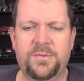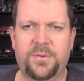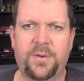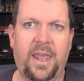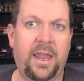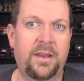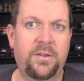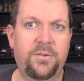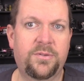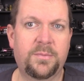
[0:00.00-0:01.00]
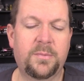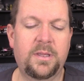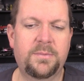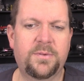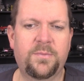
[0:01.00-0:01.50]
was okay to use some
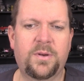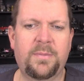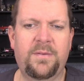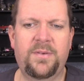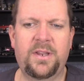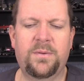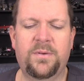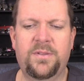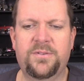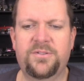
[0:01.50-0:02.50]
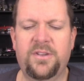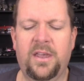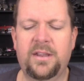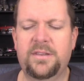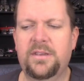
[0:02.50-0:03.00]
clips of one of my video on their
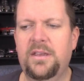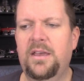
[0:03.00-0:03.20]
site,